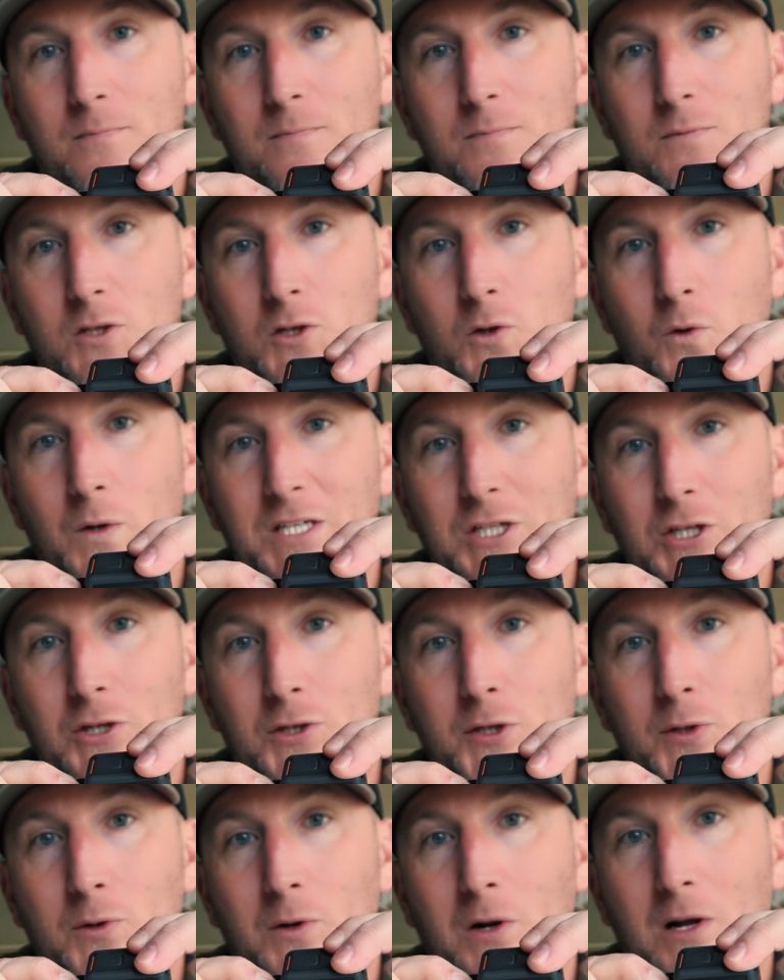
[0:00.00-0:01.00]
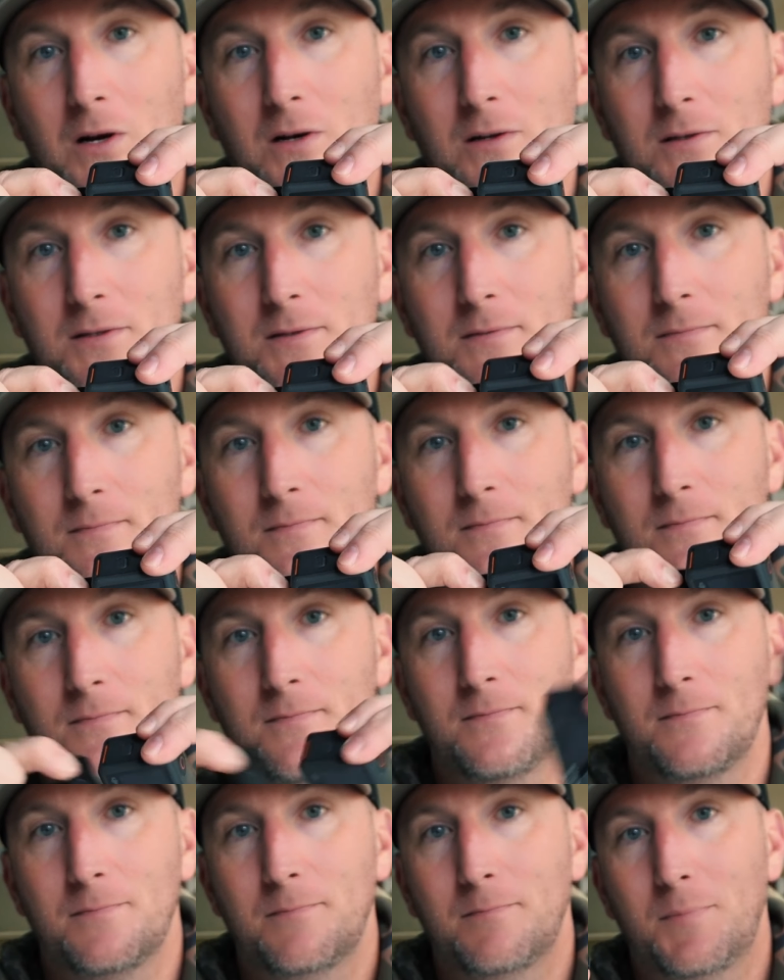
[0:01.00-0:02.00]
squeeze the two claws,
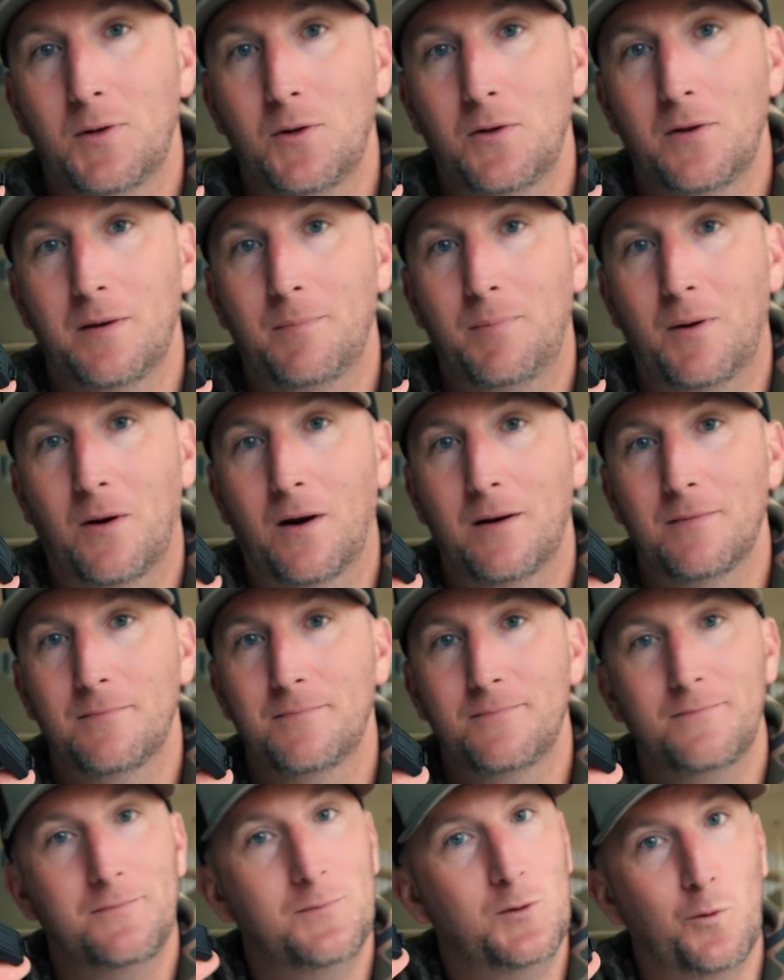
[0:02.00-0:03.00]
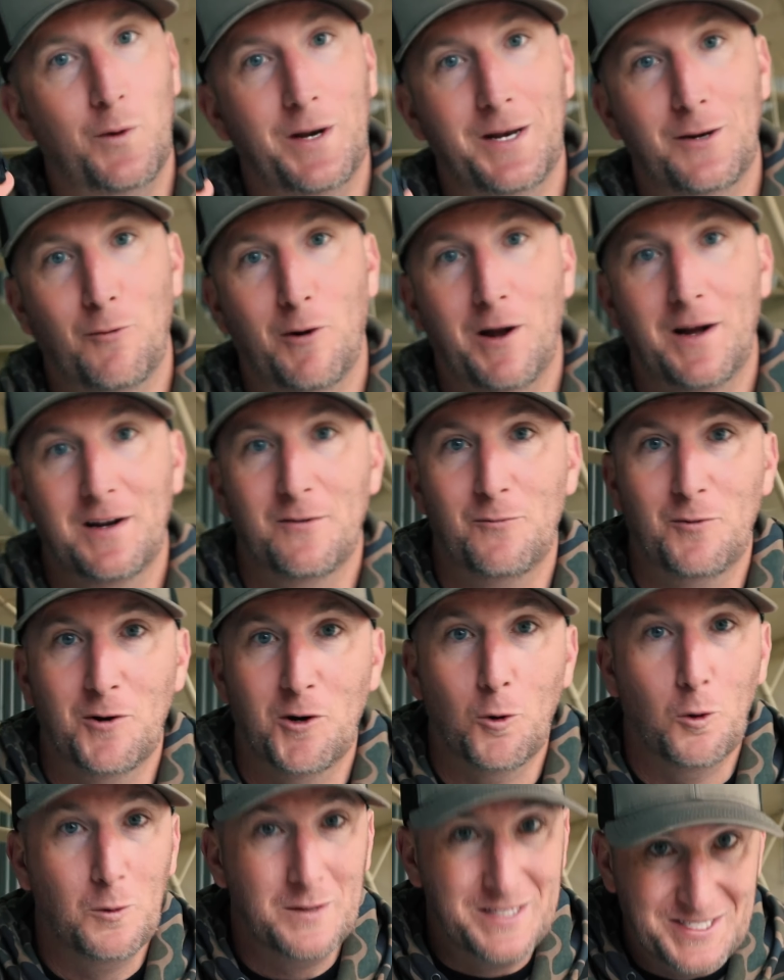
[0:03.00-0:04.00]
pull it apart, you're ready to rock and
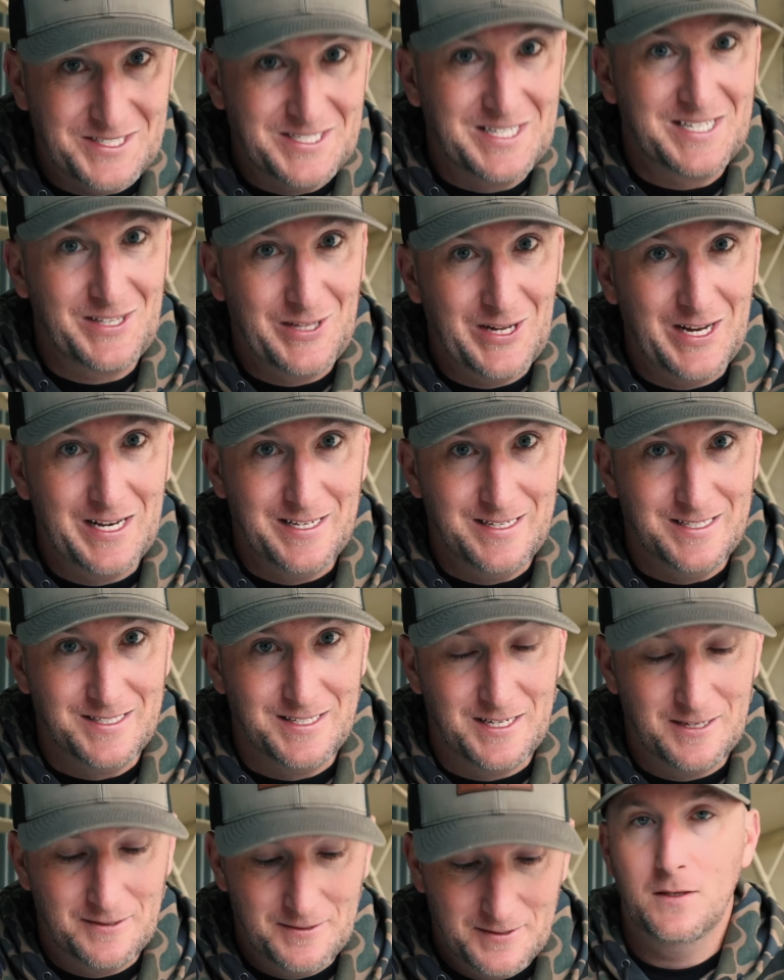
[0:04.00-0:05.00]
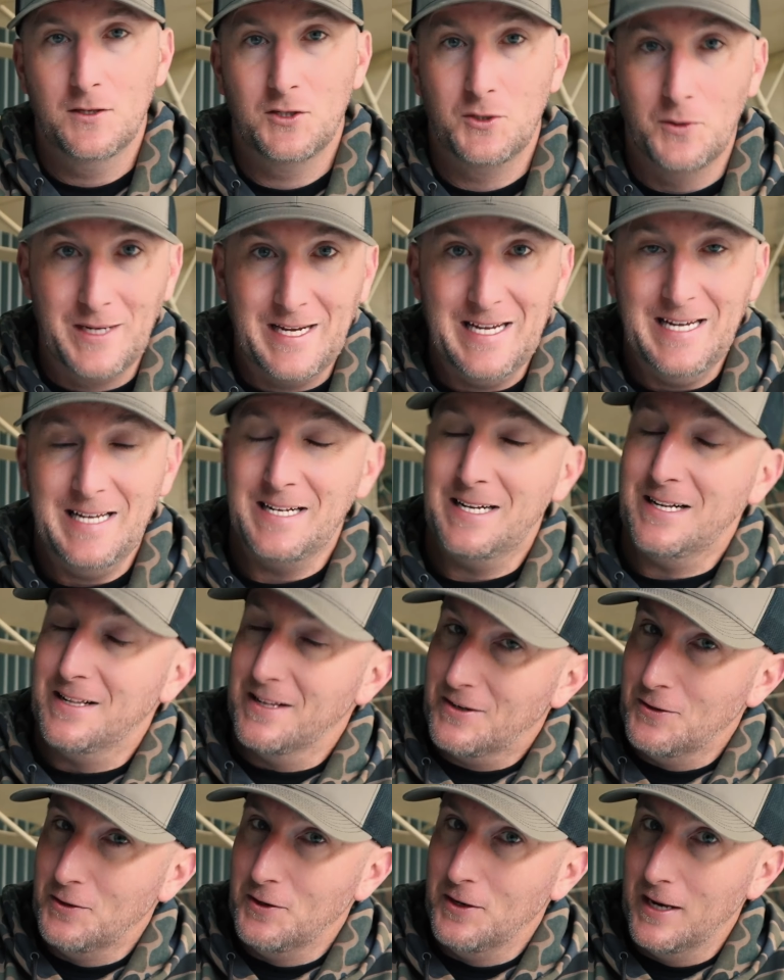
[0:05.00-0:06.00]
roll. Just that easy. So again,
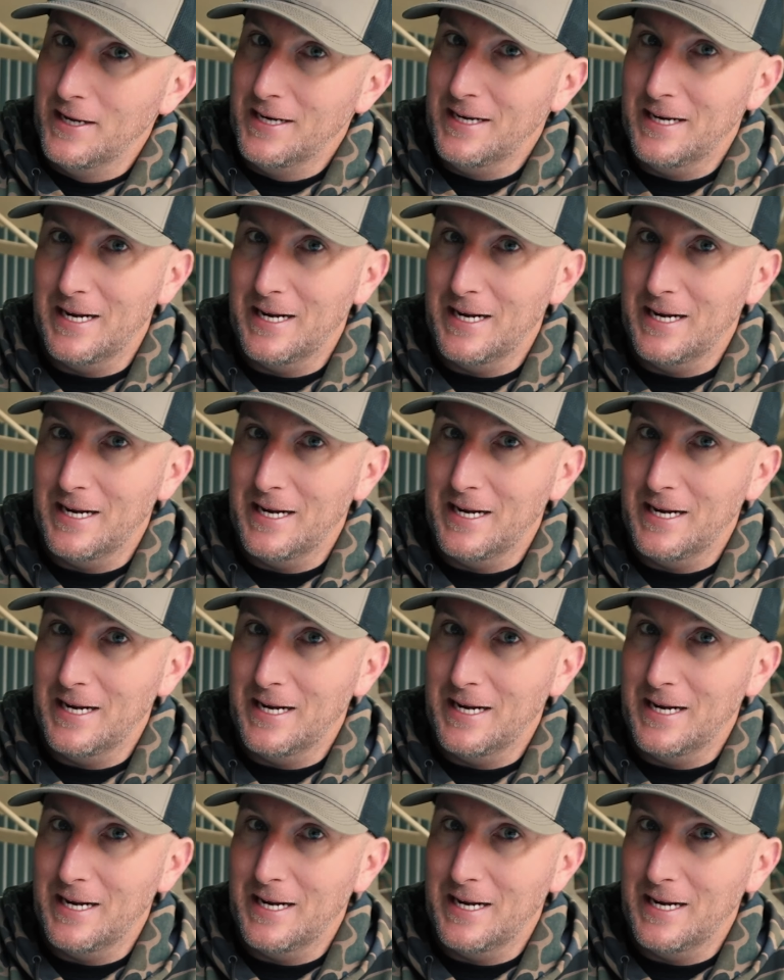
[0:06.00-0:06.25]
click on the link